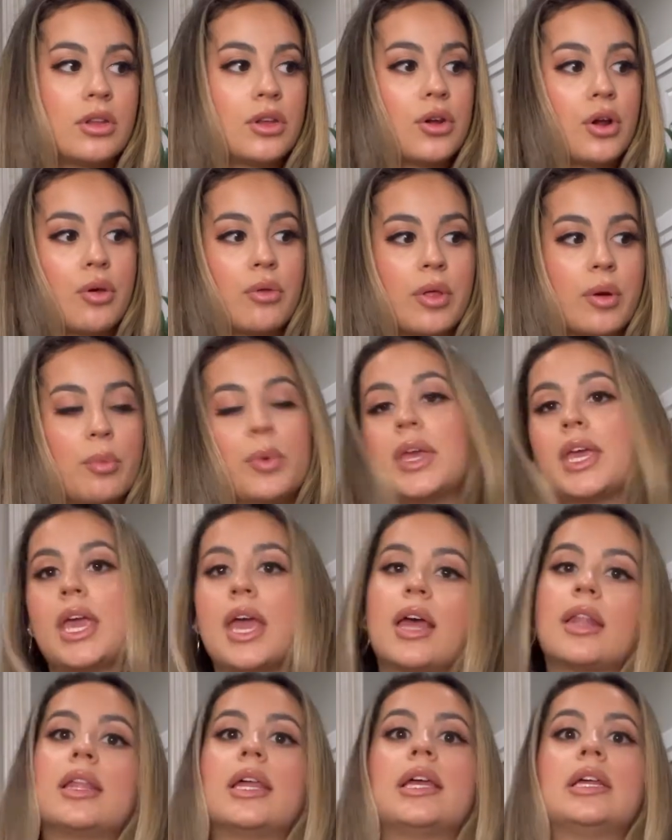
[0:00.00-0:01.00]
you know, that we
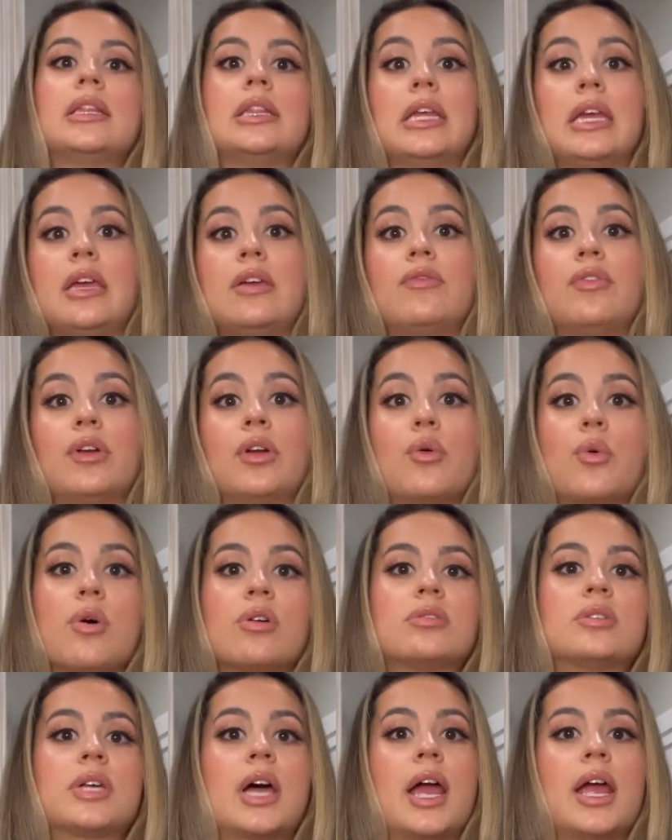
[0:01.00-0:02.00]
can't like leave and go
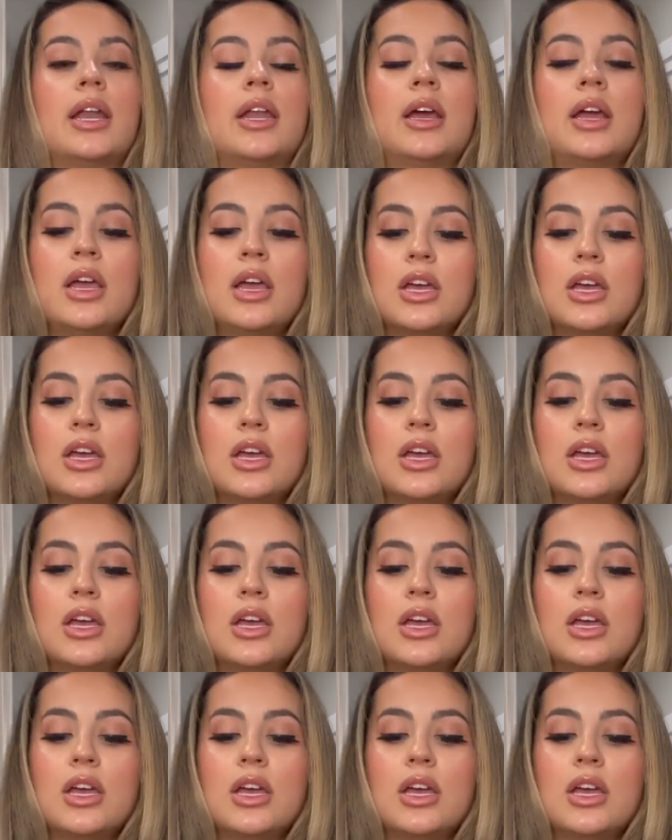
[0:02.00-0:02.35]
outside.